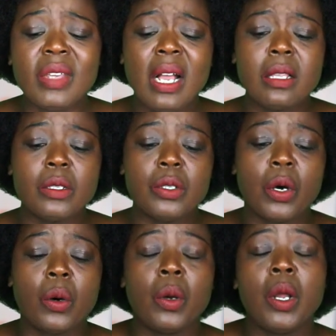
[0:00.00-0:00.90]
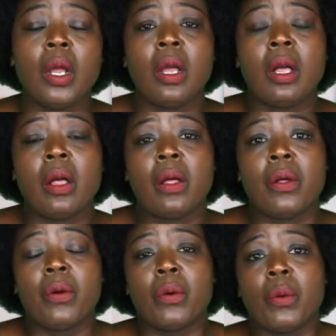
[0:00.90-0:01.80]
And so
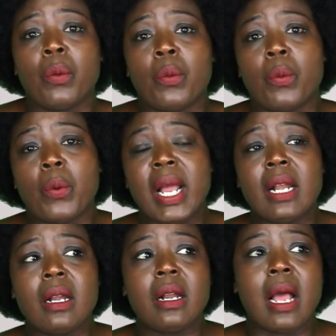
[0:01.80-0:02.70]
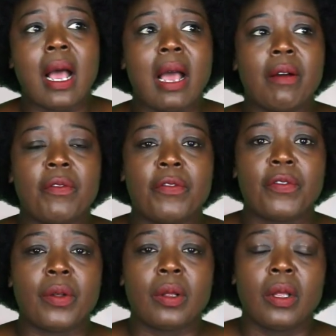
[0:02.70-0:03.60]
when
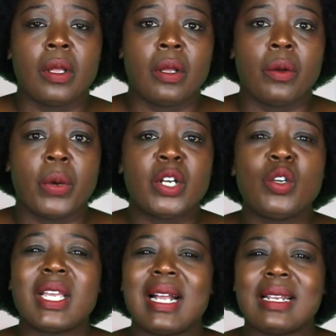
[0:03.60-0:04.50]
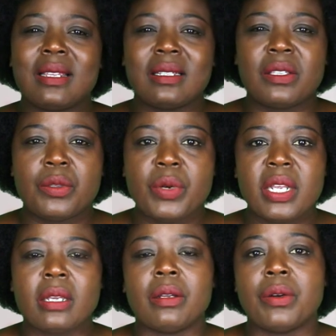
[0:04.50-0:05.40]
I've when looking at these
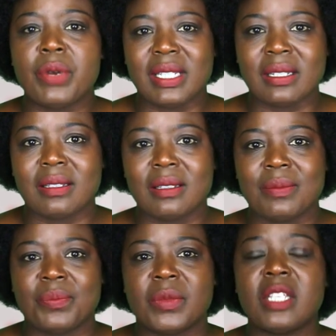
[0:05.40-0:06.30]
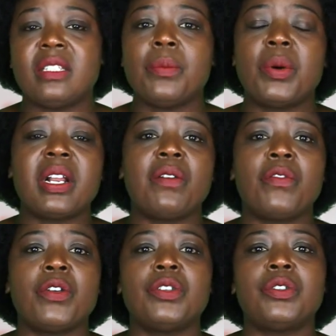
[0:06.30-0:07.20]
three risks, it's important
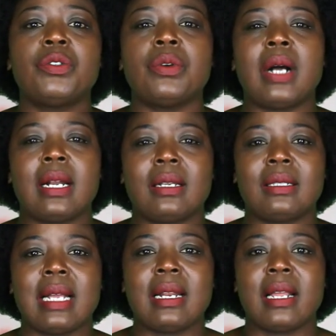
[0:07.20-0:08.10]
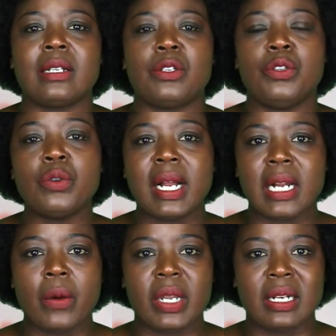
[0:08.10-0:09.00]
for you to understand that you are
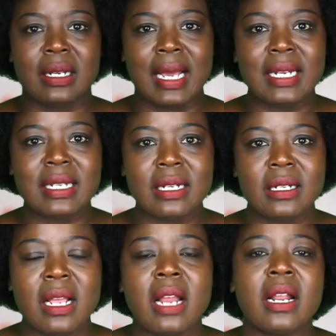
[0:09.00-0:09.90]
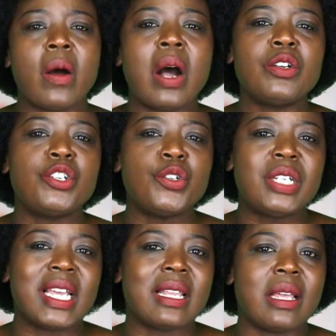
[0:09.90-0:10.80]
now enlightened. Now, how do you
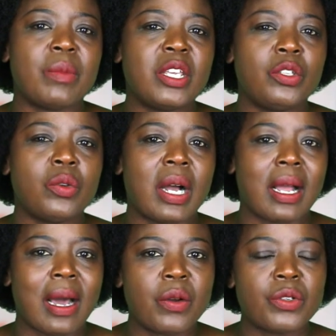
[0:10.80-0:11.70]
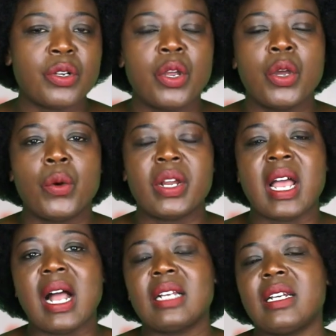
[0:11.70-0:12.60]
take them into account when
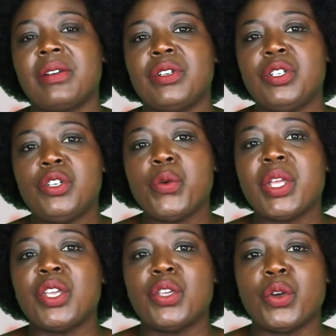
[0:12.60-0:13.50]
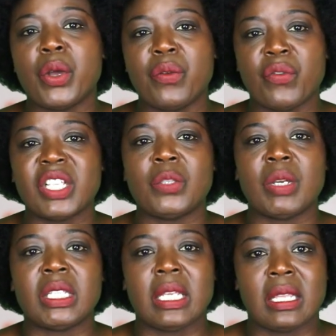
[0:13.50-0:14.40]
you're actually doing your
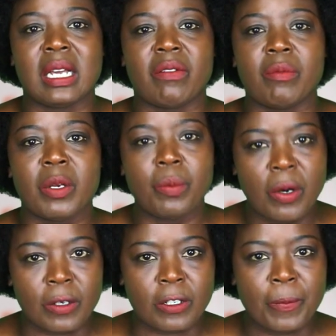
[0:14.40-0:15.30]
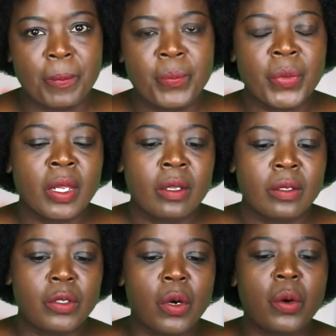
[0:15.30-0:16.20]
investment in the government bond?
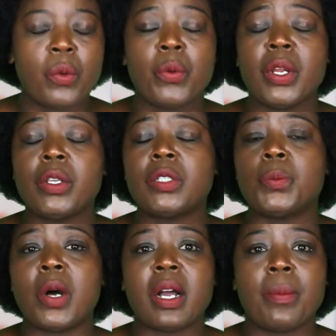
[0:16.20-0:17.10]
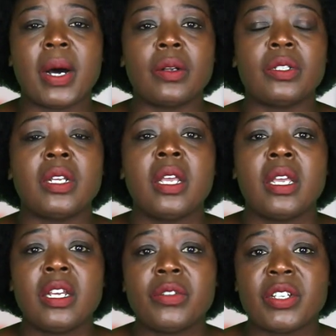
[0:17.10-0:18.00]
So, we spoke about
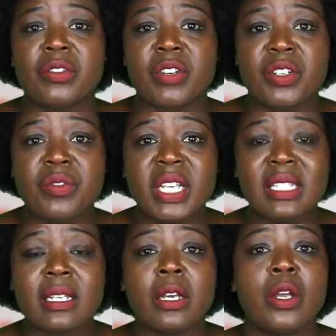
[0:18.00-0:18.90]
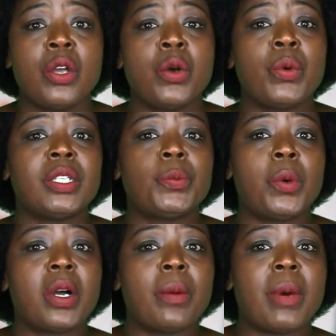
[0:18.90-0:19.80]
interest rate risk, we
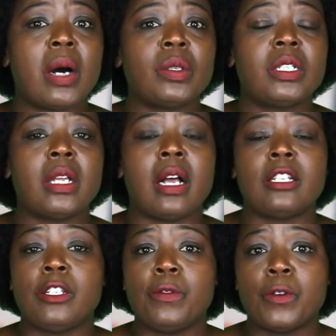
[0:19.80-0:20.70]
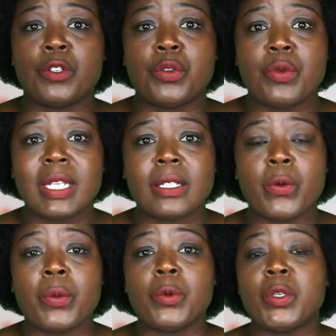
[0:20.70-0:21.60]
spoke about uh, default
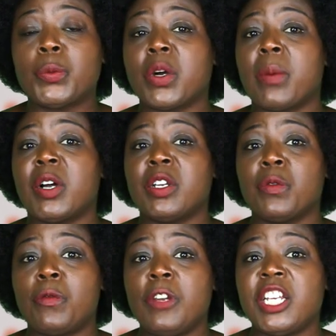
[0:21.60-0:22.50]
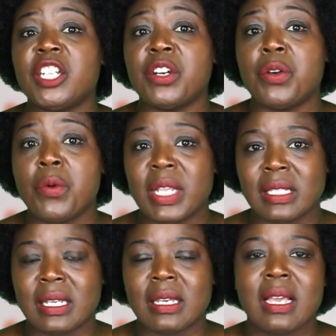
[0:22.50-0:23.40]
risk, we, we spoke about inflation
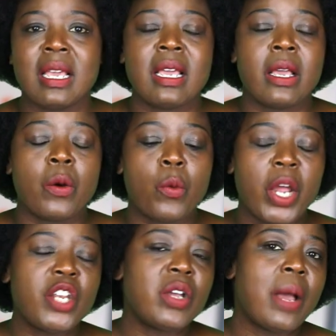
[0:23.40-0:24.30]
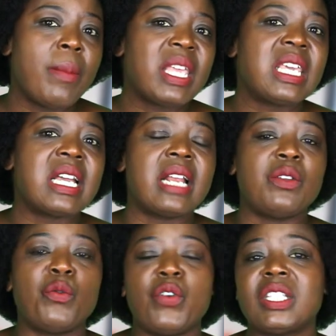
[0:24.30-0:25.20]
risk. When you are making an
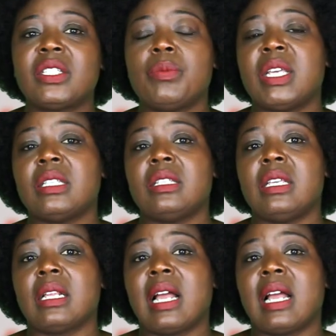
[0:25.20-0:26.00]
investment in